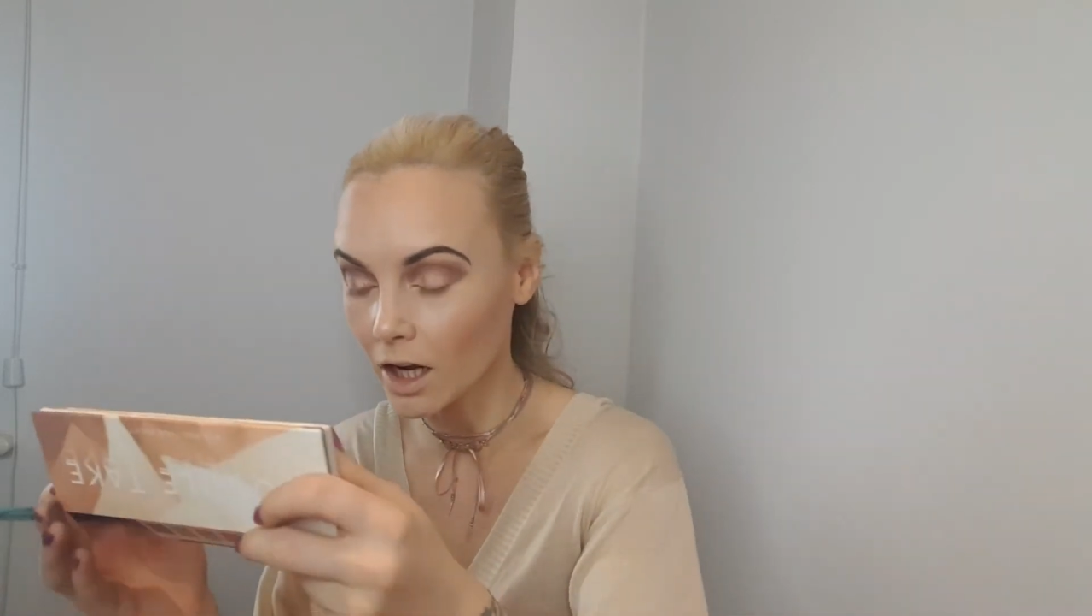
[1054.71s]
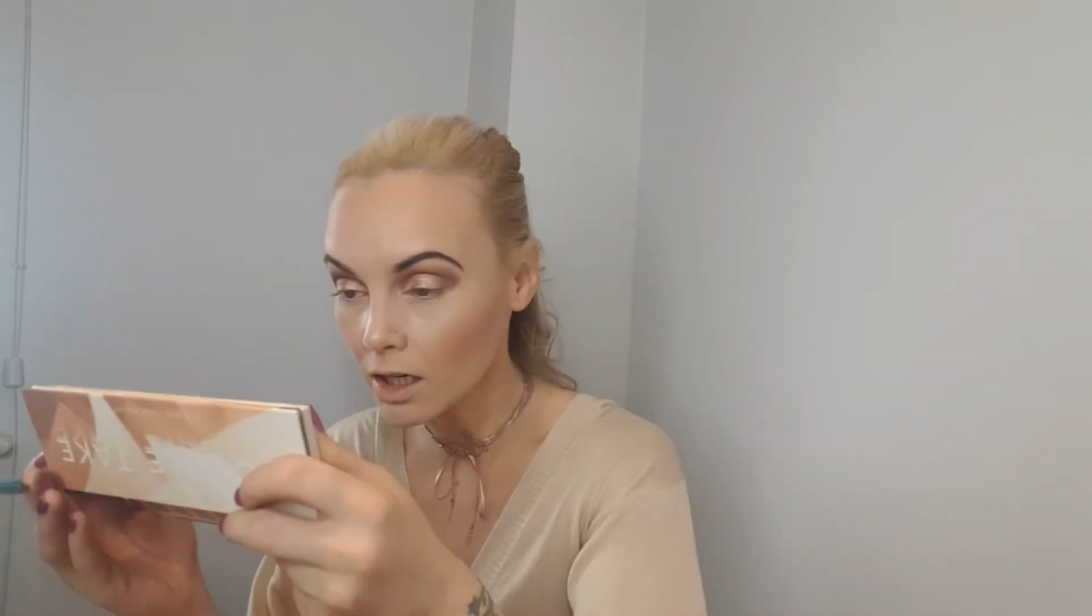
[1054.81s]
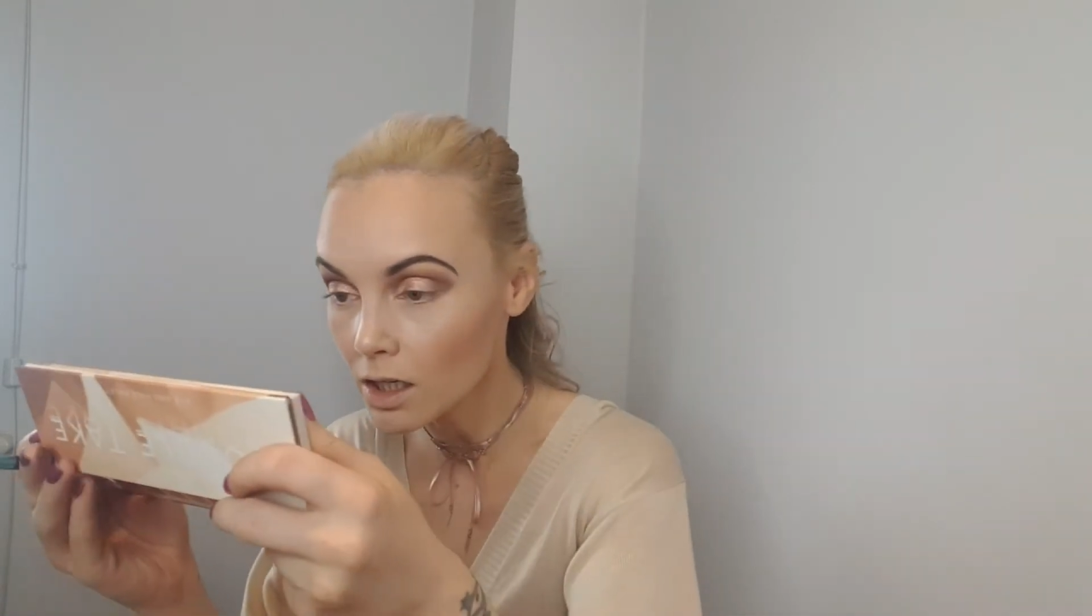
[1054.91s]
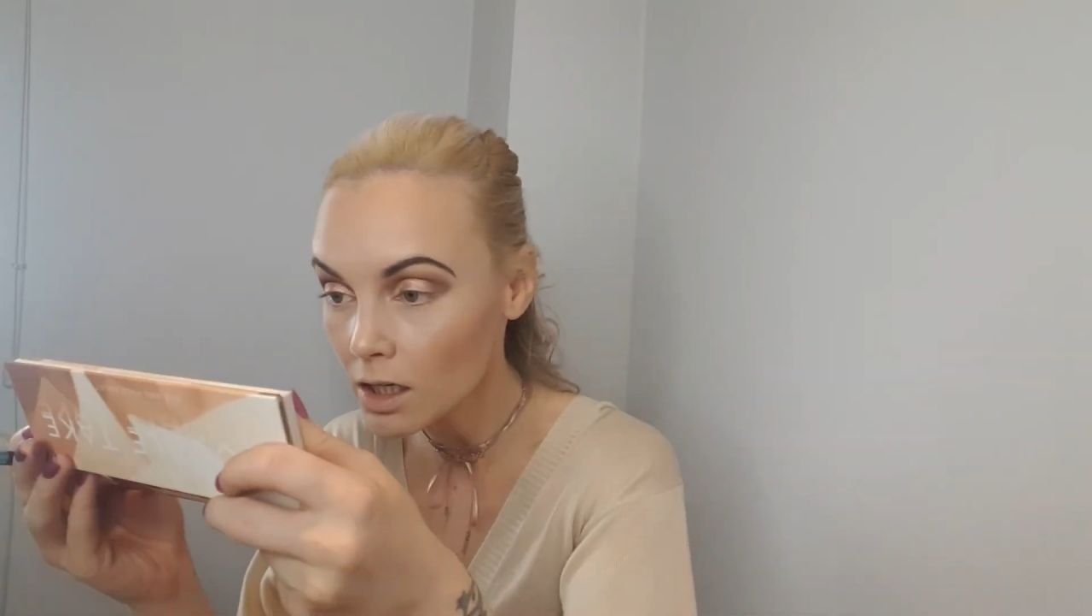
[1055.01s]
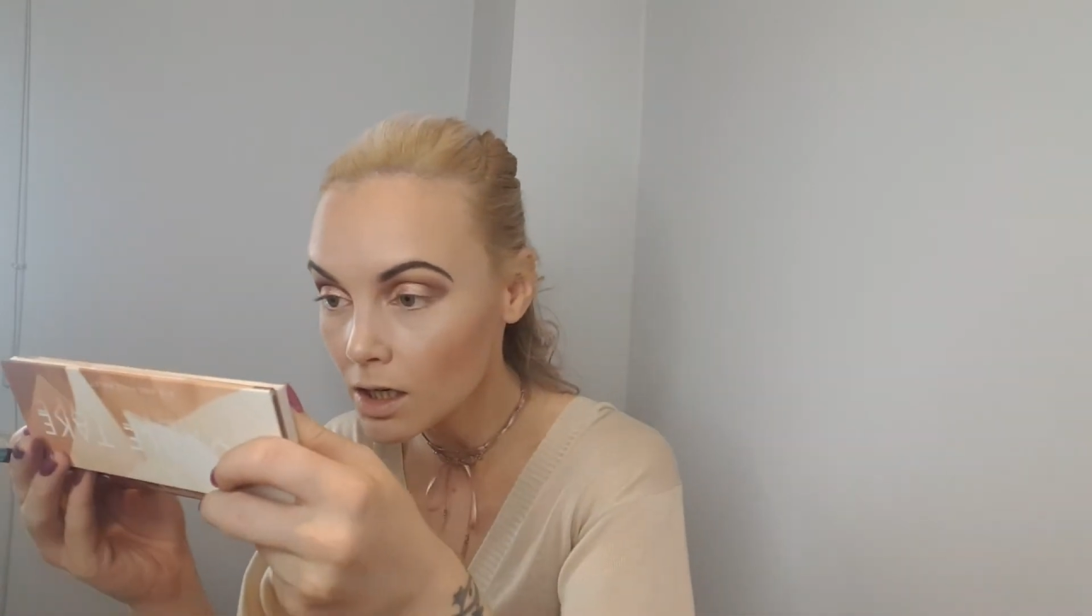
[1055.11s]

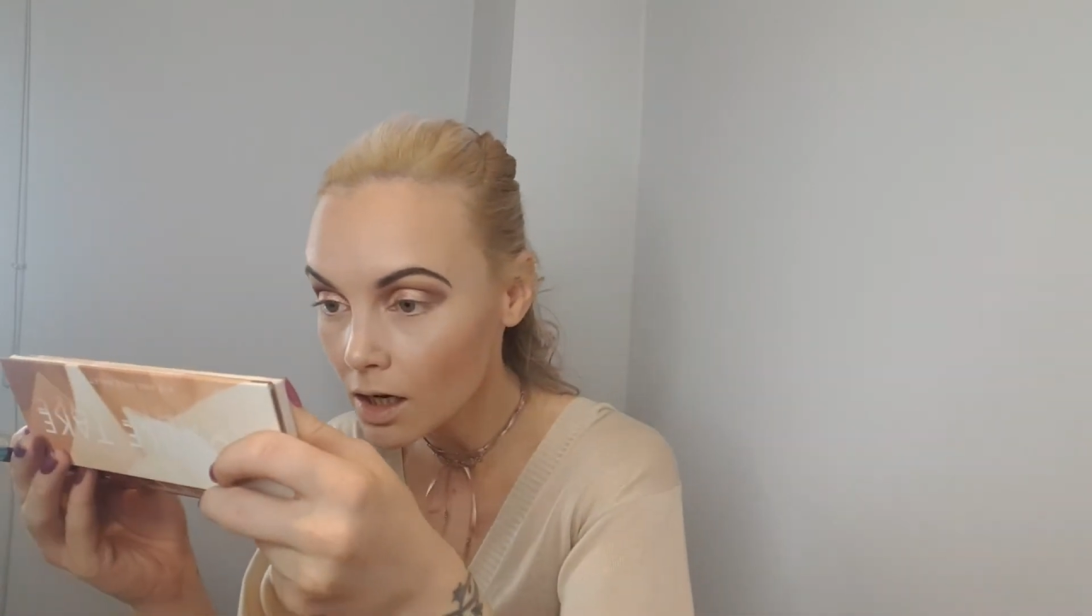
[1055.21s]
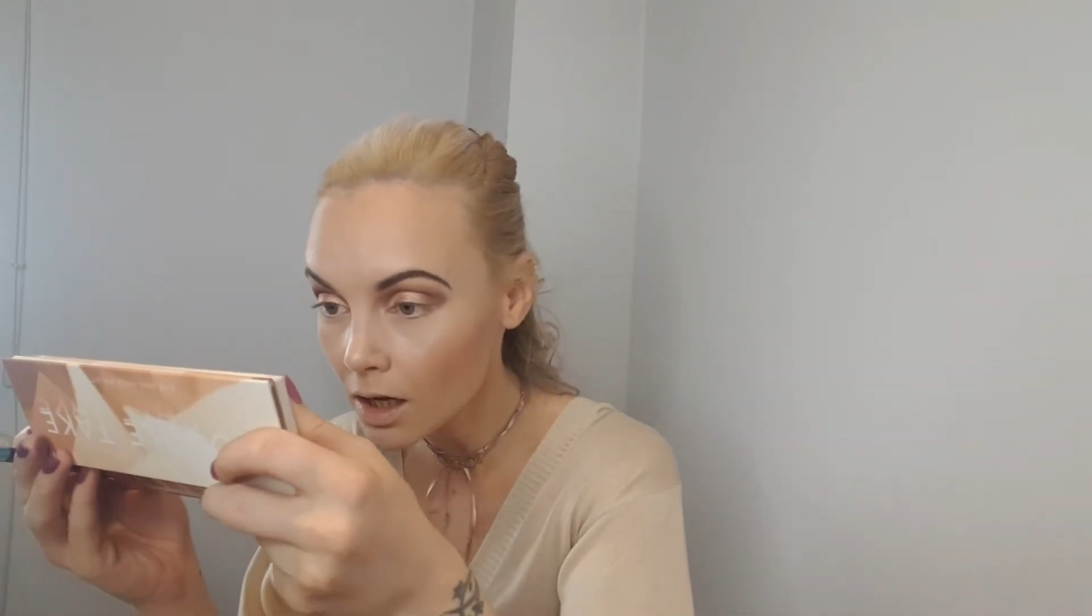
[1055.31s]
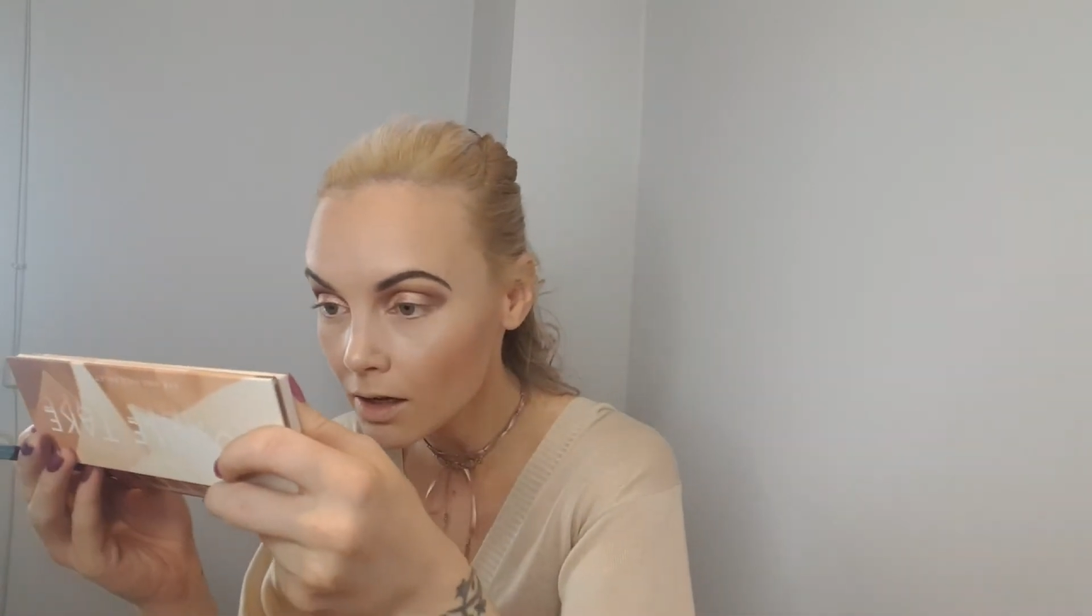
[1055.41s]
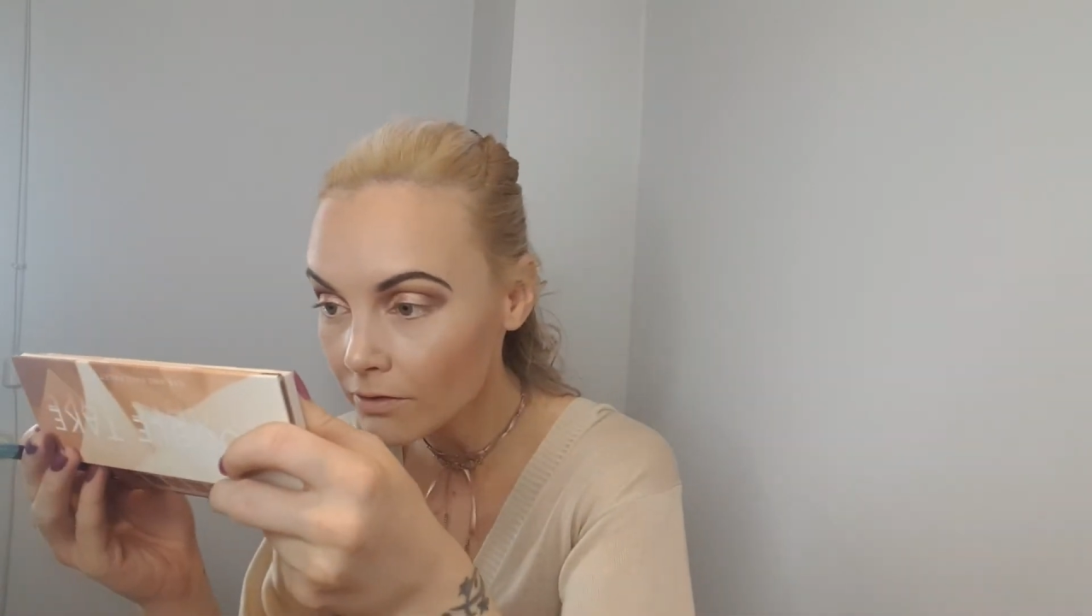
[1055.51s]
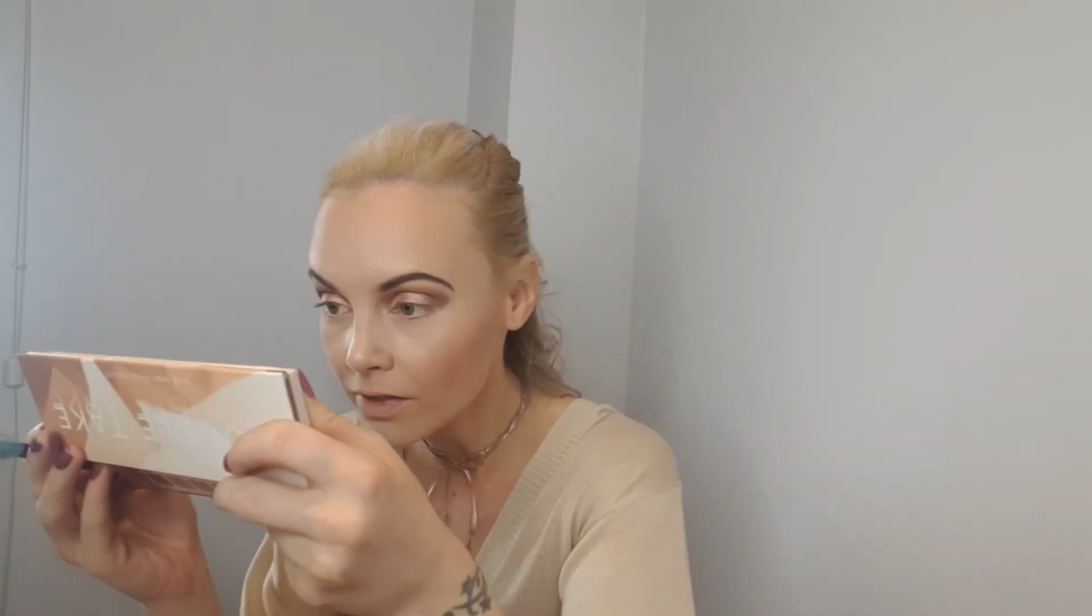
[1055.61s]
I
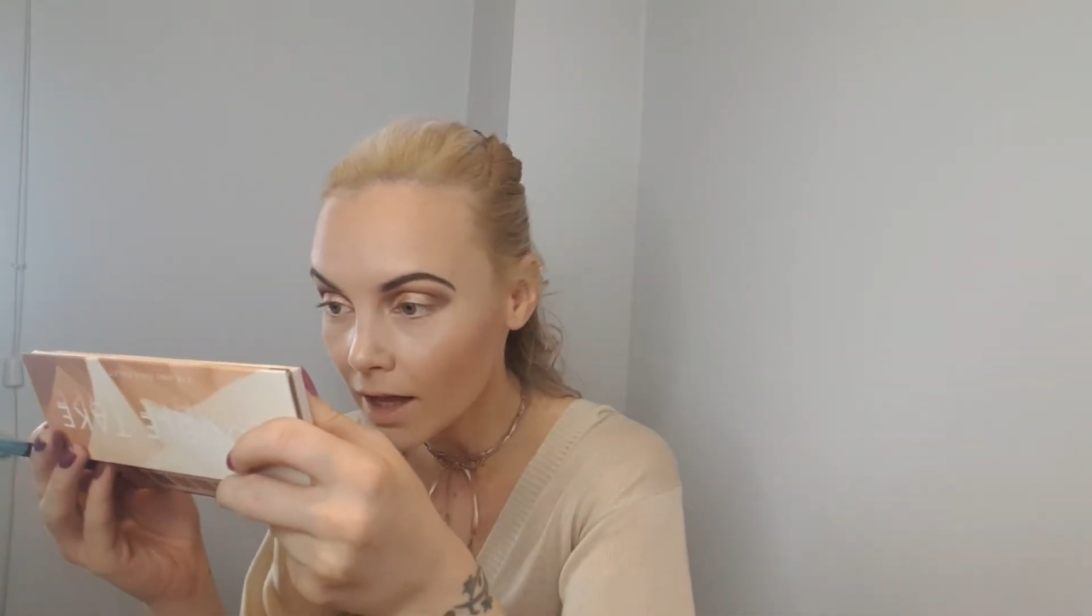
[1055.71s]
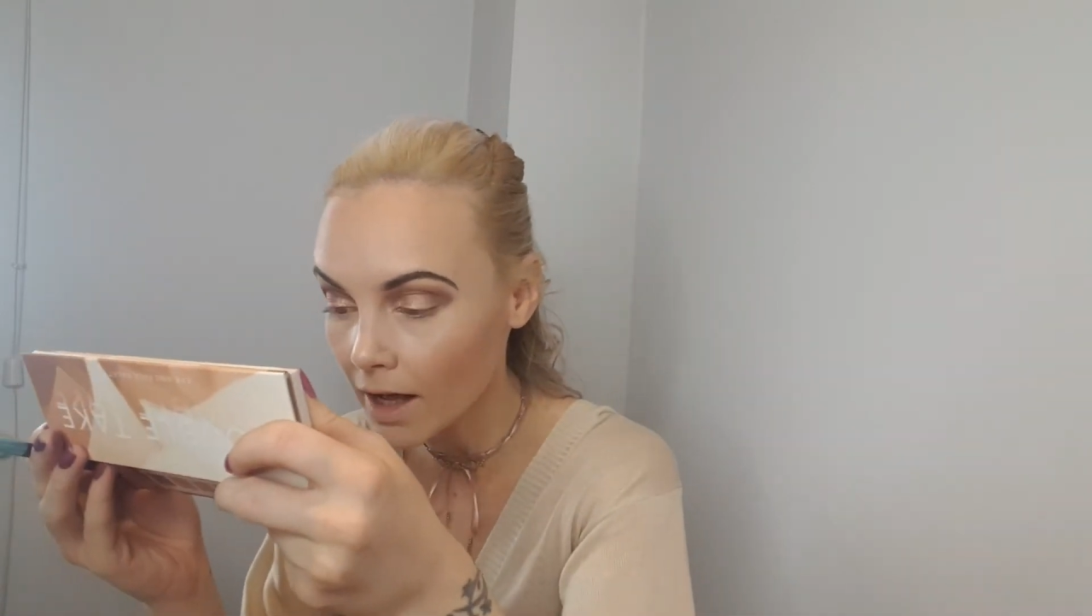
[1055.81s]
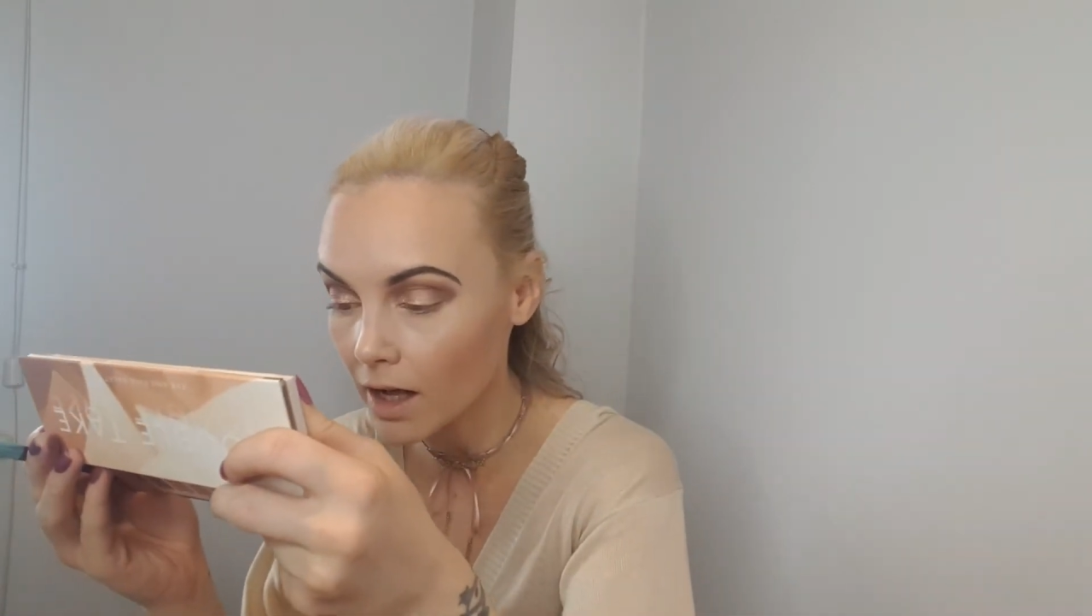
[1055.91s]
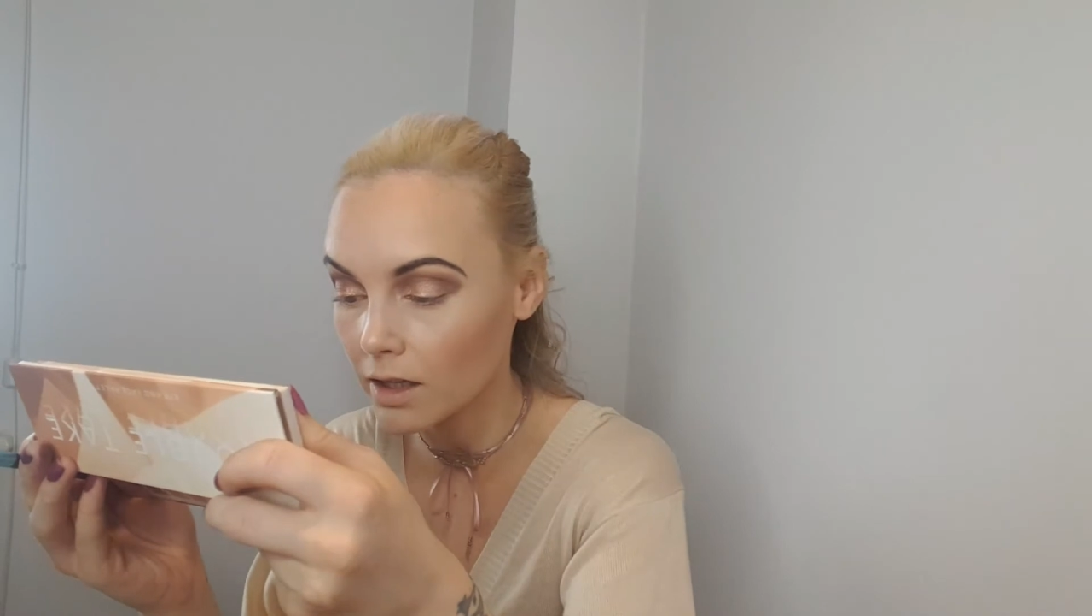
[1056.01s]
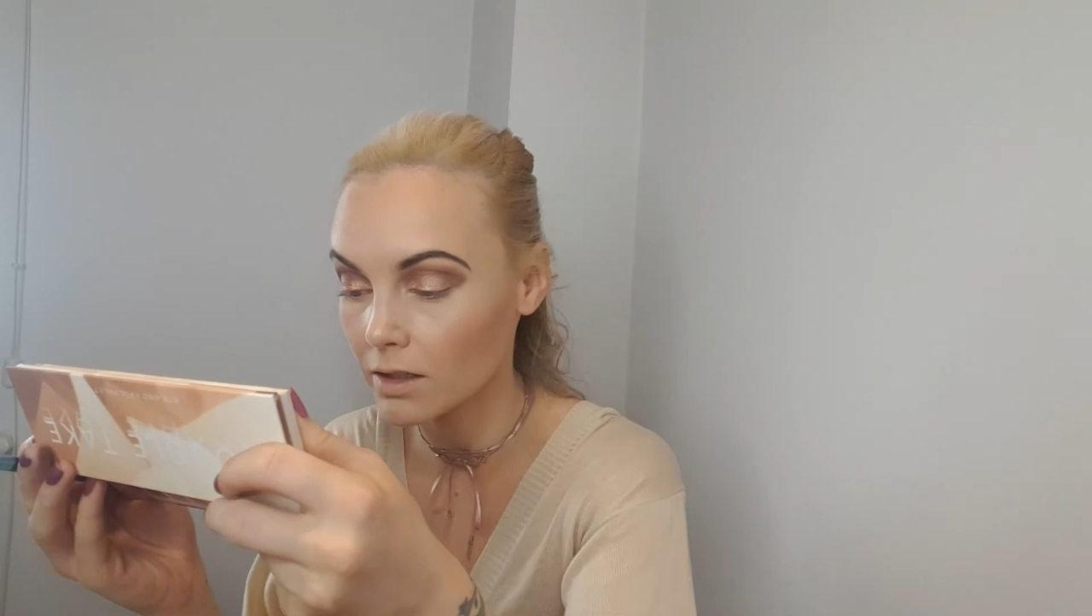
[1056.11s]
love that.